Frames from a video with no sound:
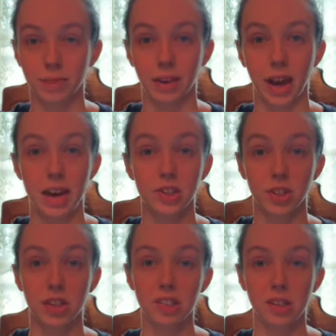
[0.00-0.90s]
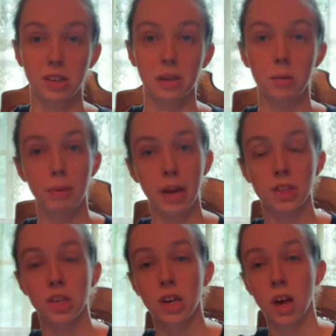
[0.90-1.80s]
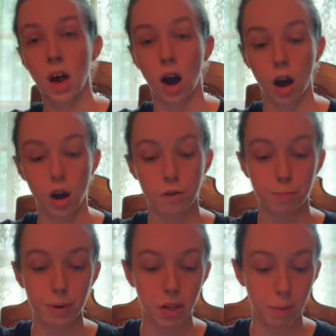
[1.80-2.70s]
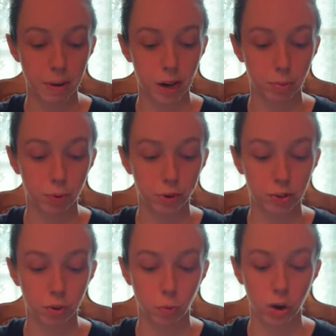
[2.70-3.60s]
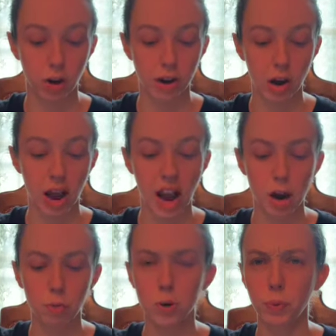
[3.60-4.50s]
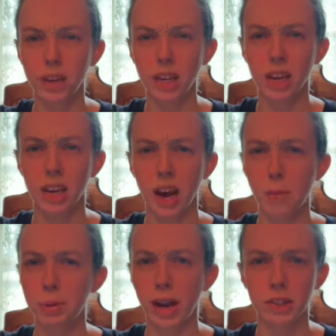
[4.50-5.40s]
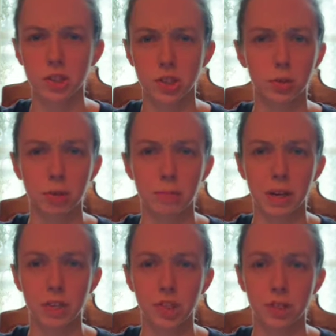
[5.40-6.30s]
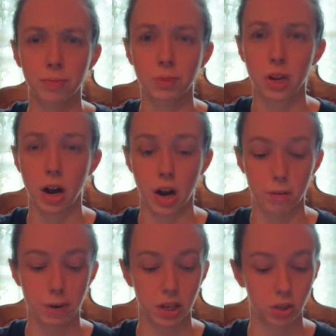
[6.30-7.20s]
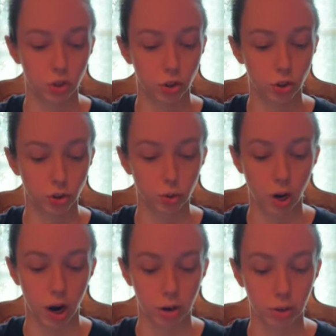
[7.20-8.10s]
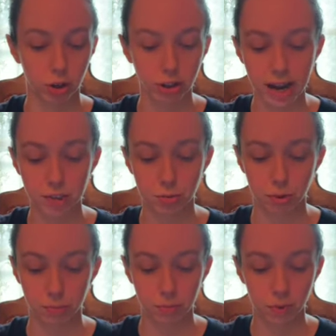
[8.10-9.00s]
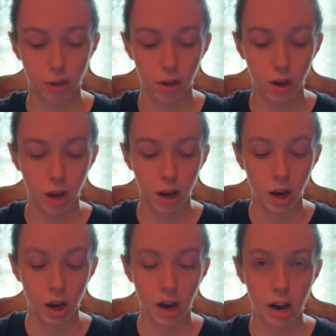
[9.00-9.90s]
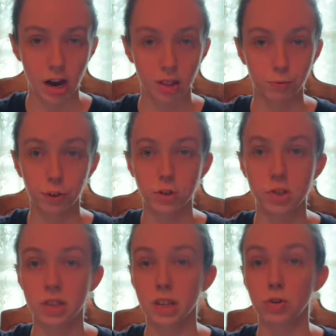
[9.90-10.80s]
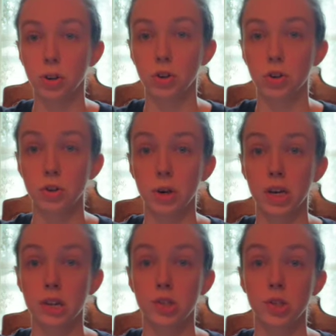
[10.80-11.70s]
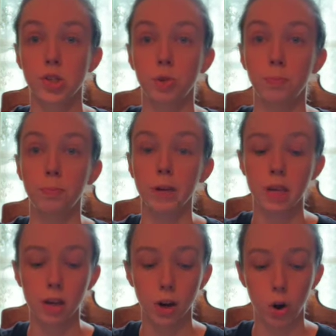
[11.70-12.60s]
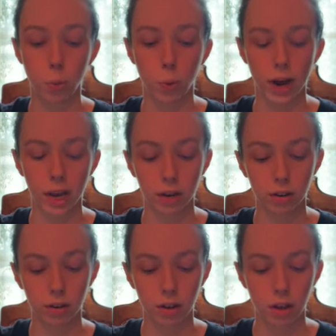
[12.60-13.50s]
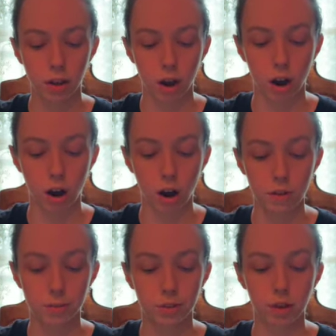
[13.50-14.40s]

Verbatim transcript: okay? So that's a little bit of being impeccable with your word. Now, how would we apply this agreement Um, into our classroom? Uh, the first thing you can do is to be aware of the